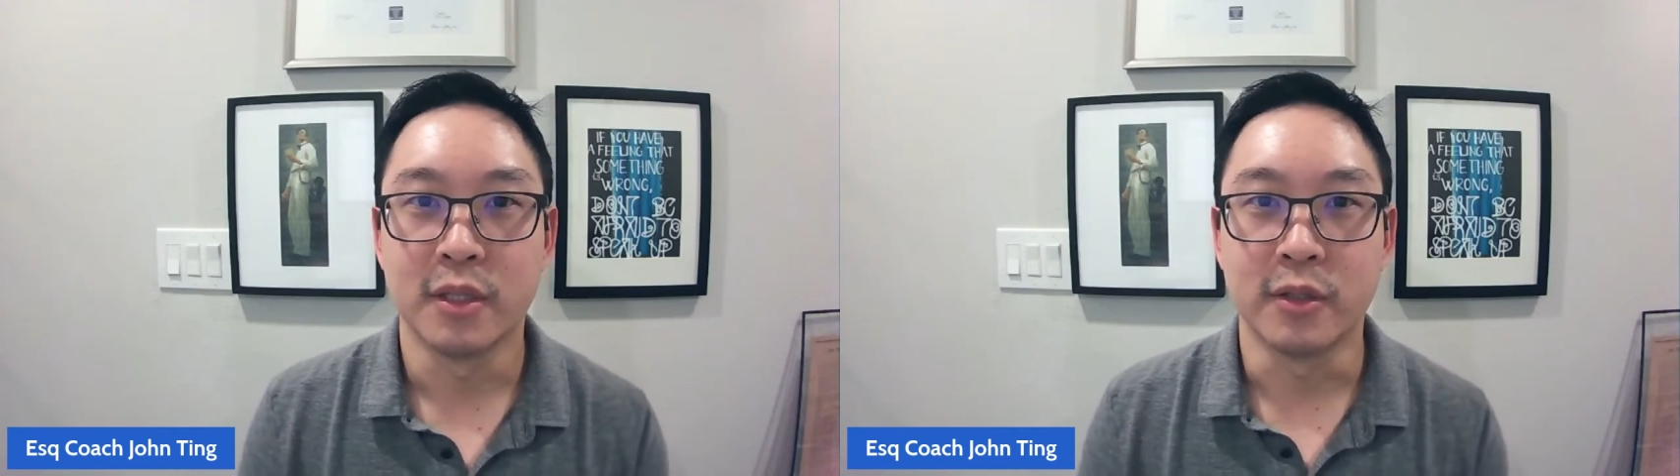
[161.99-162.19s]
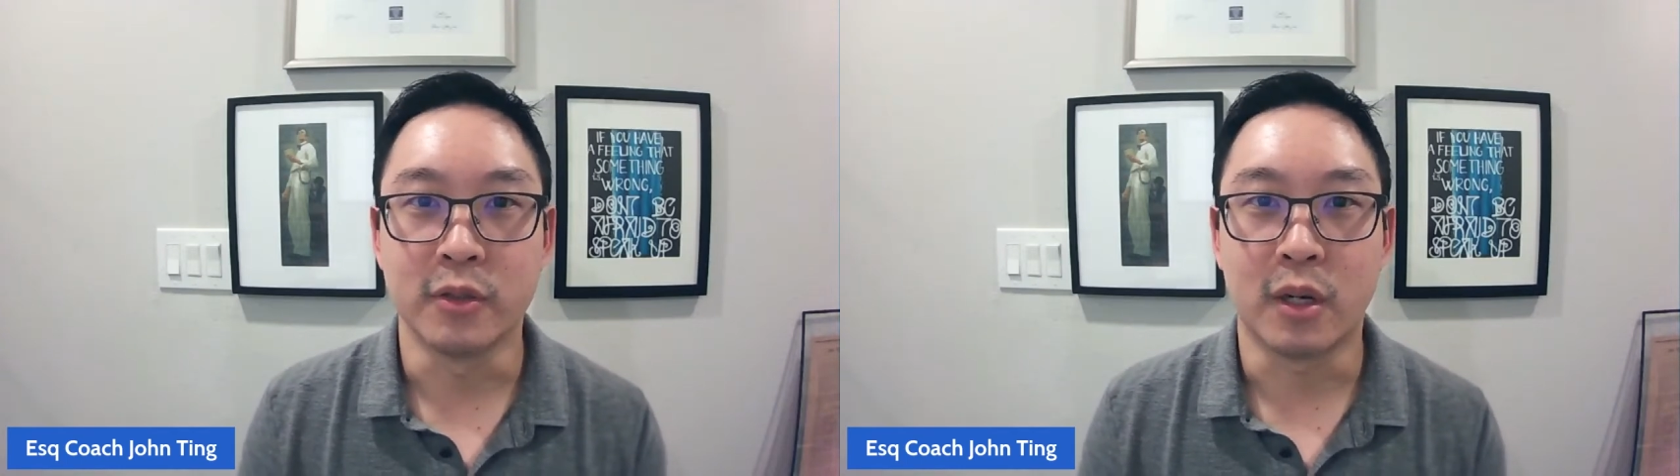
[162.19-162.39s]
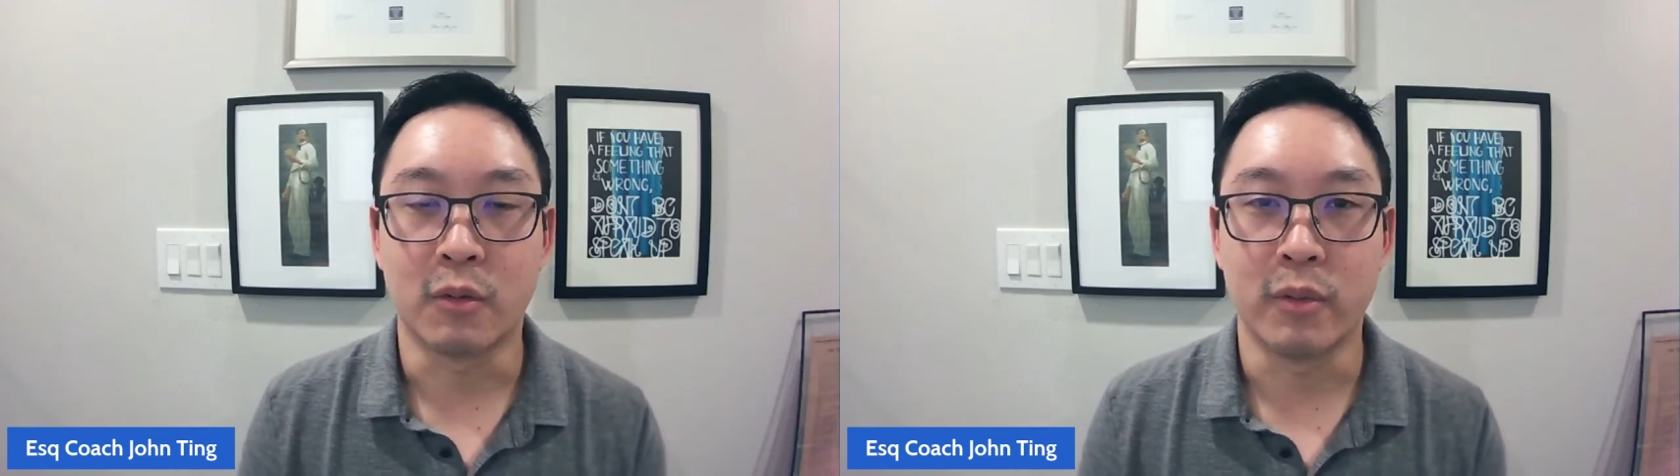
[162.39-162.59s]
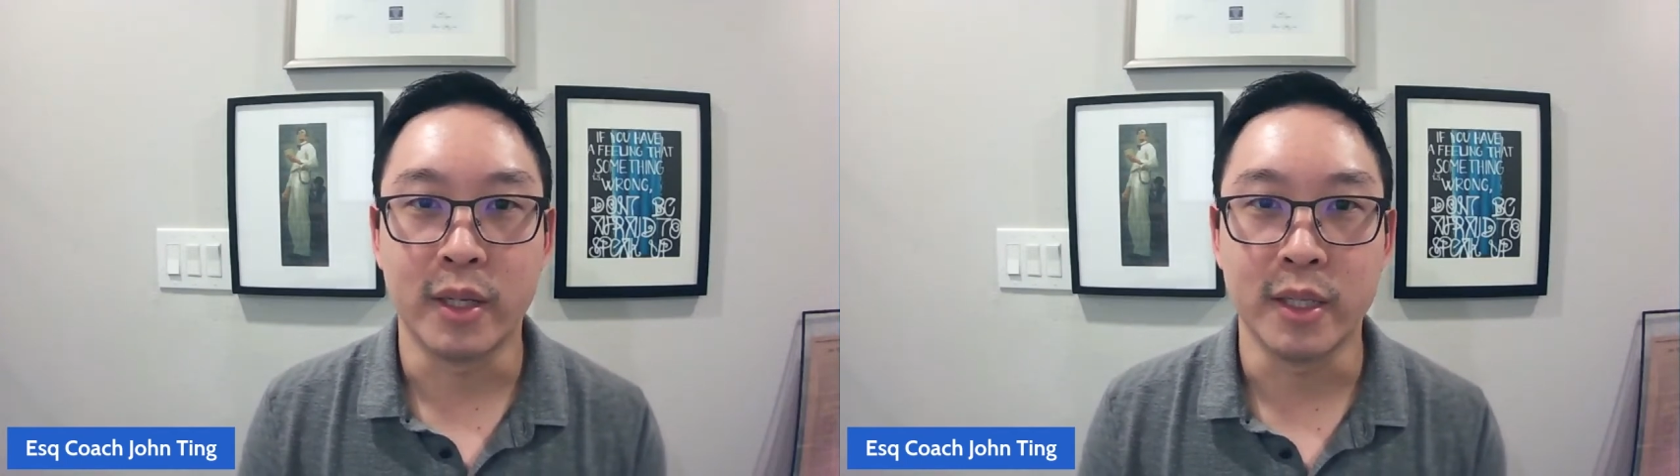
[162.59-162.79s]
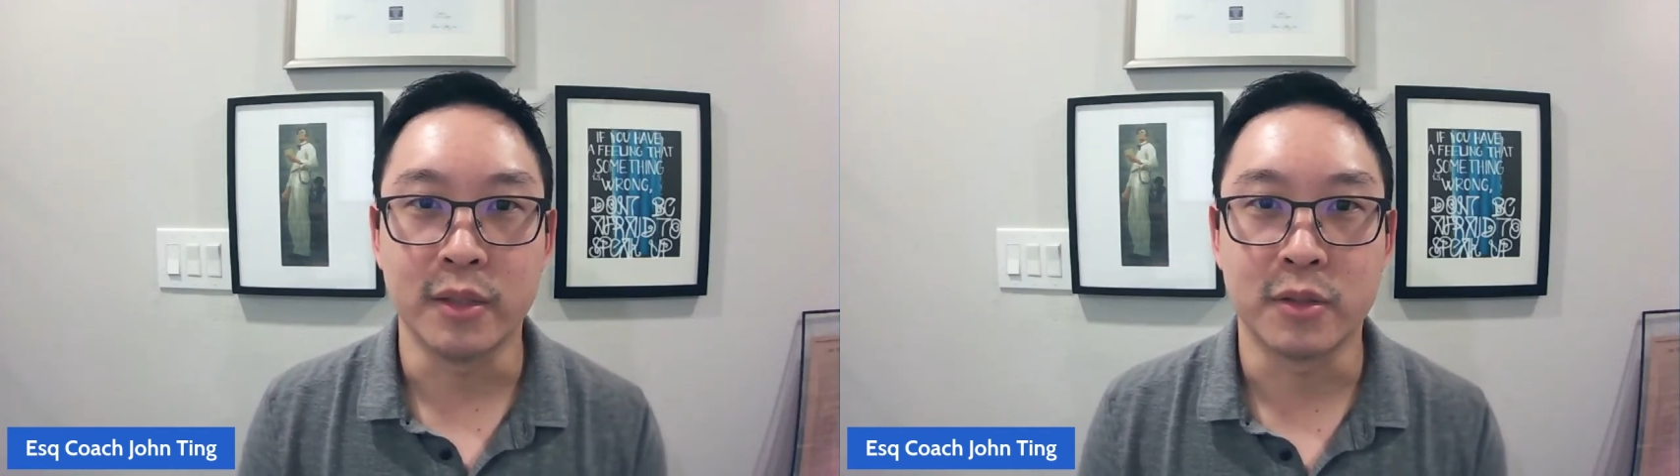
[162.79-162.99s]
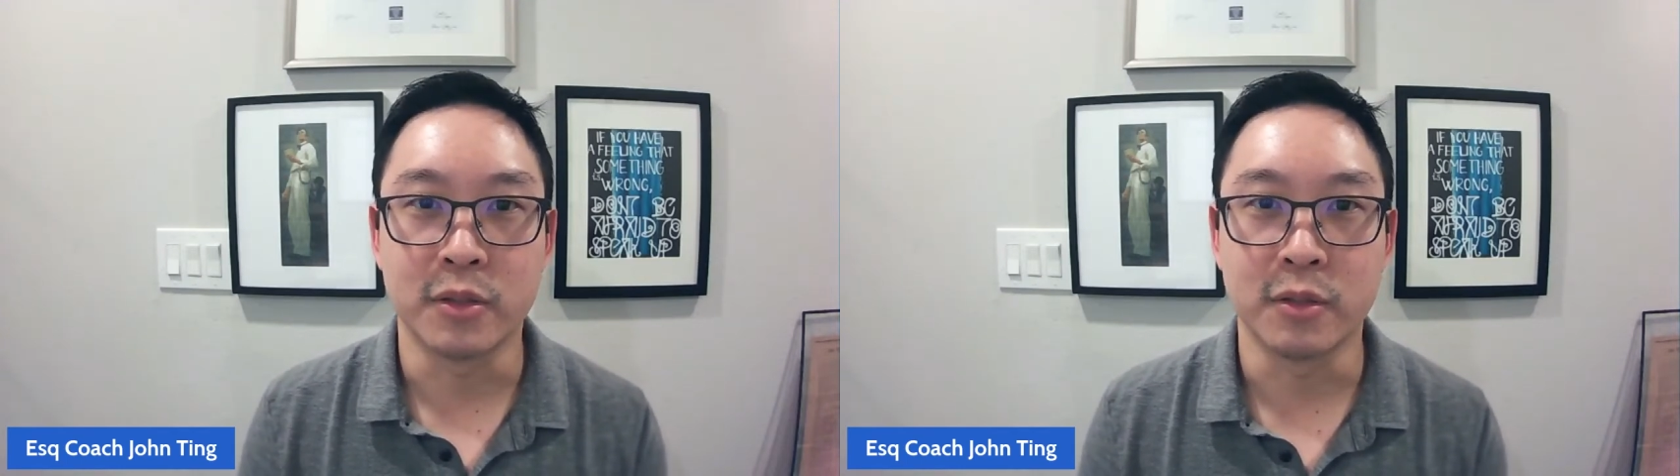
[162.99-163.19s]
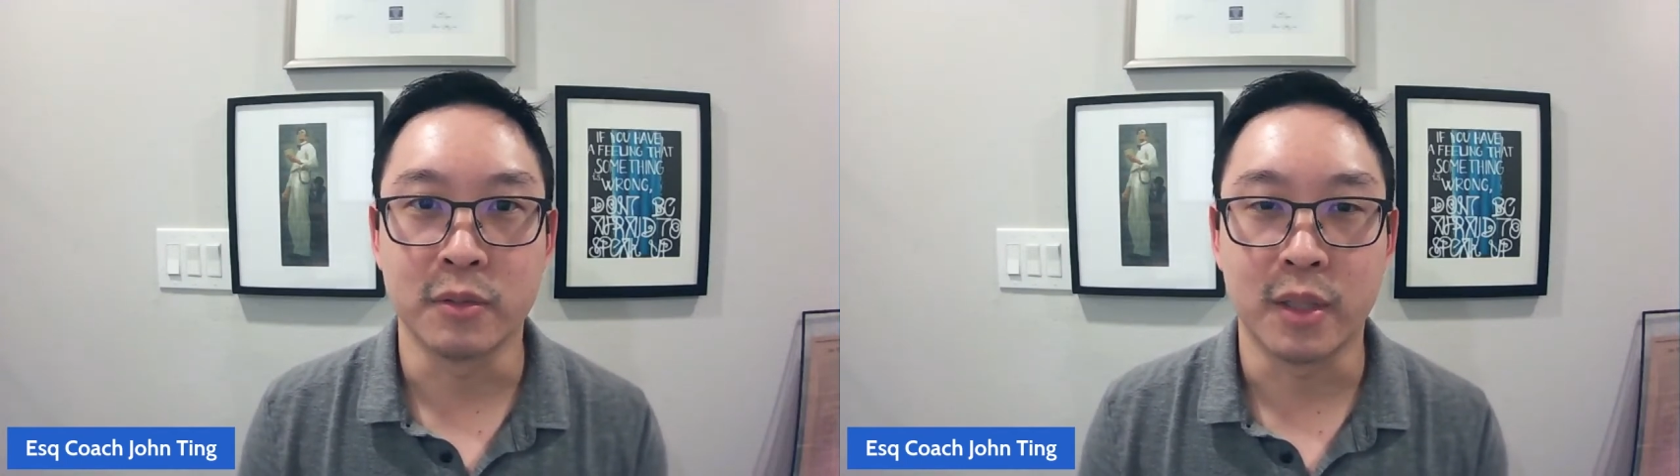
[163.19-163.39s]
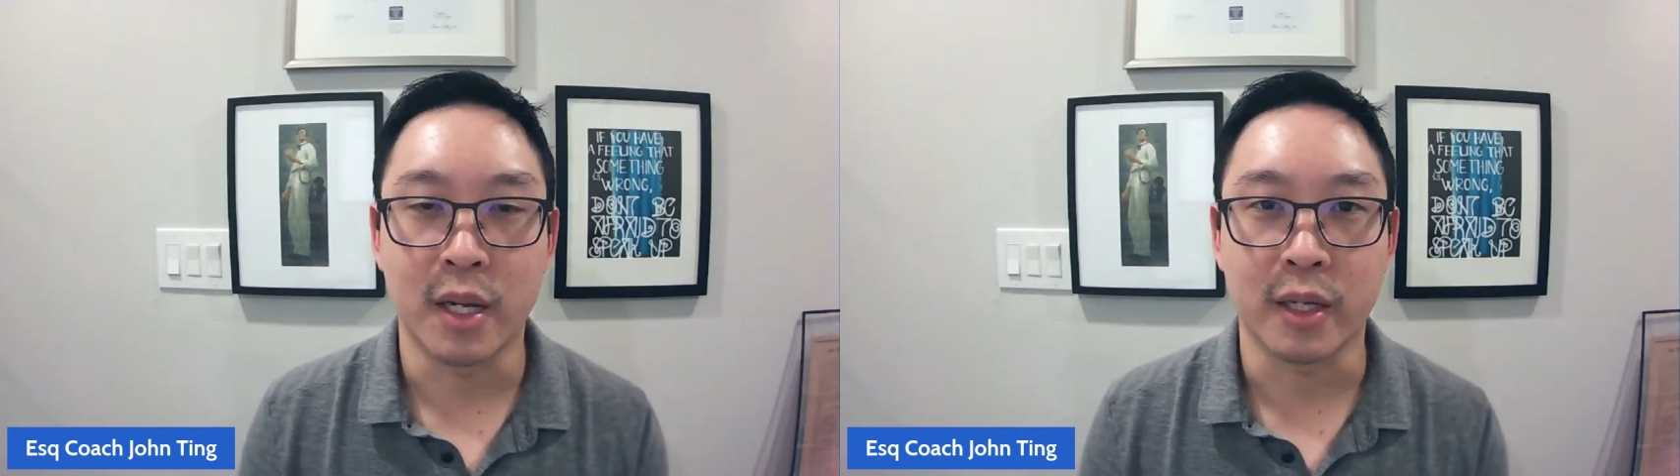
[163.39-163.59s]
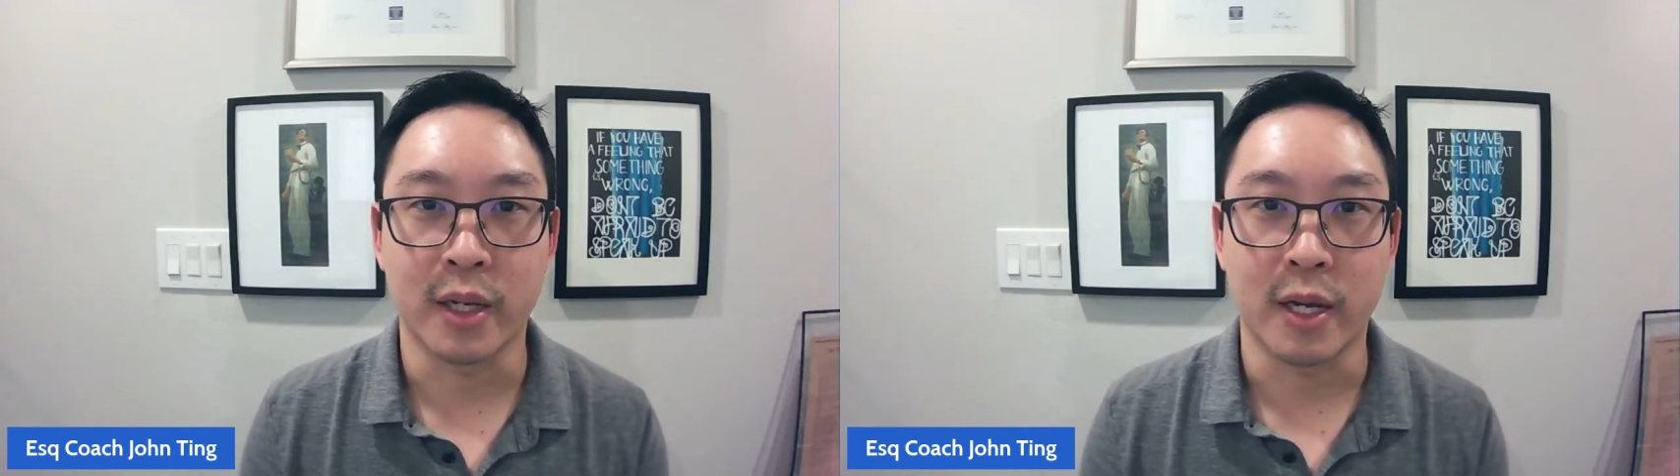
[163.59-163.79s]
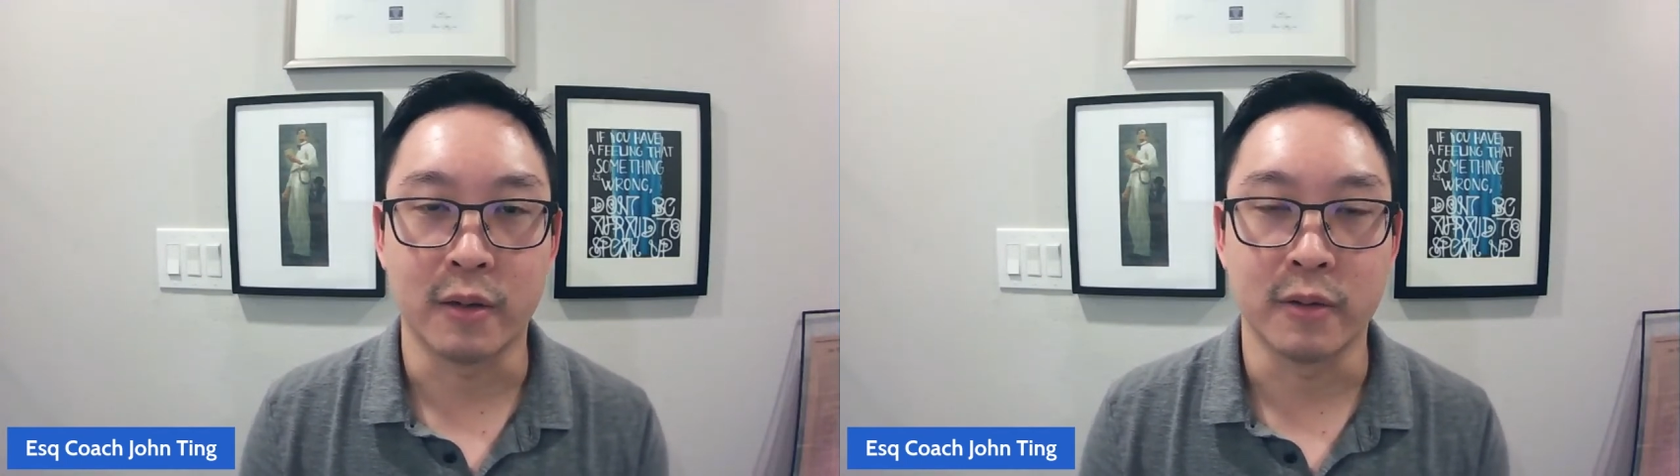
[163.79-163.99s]
you are ready to knock it
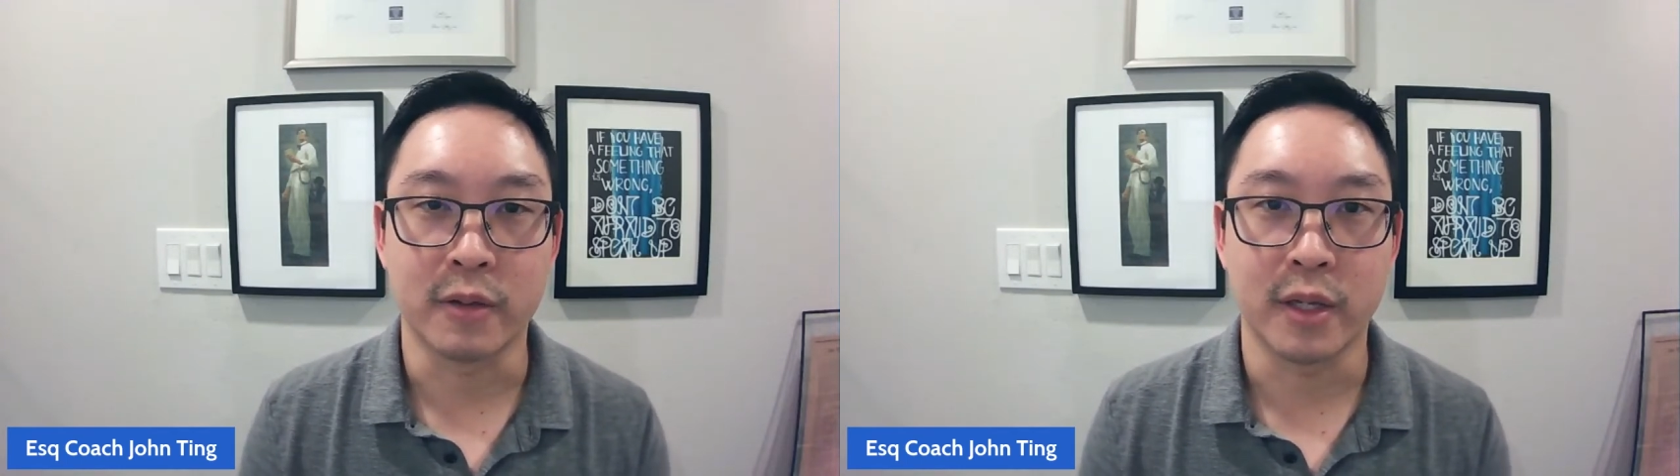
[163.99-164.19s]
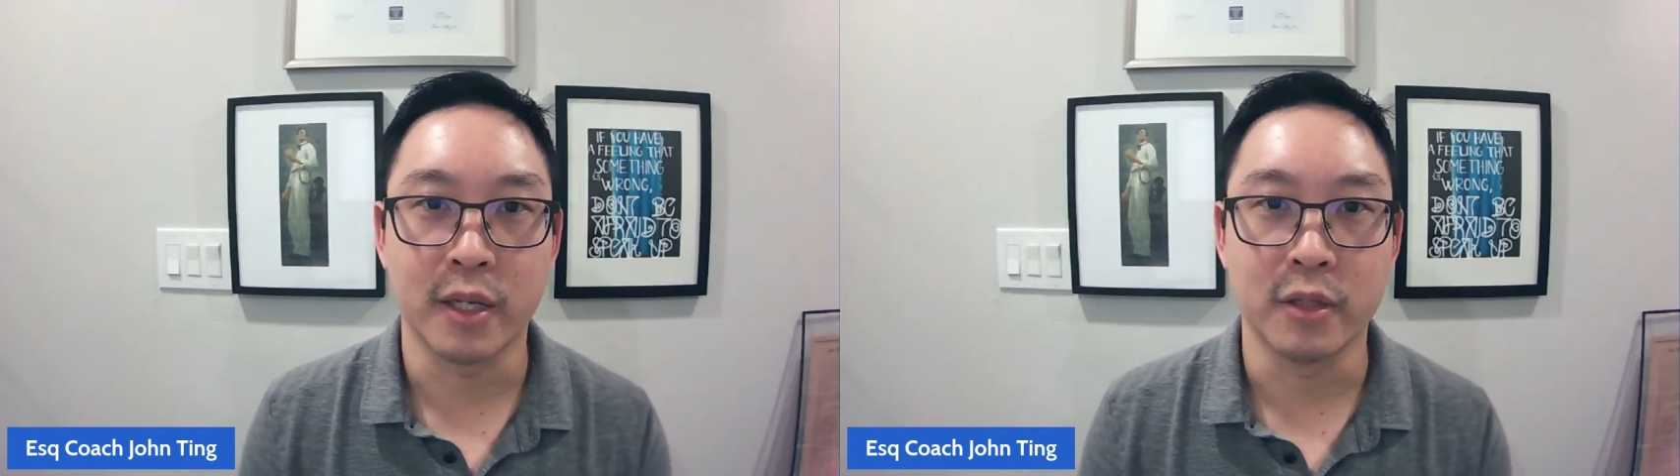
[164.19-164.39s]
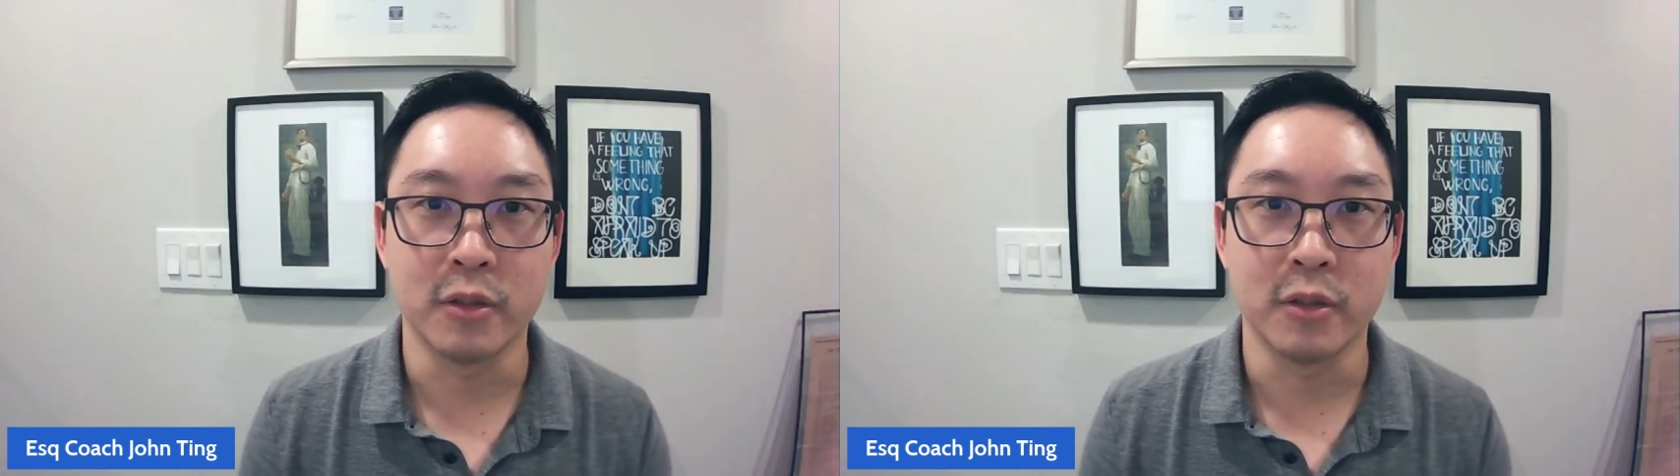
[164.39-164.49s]
out, okay?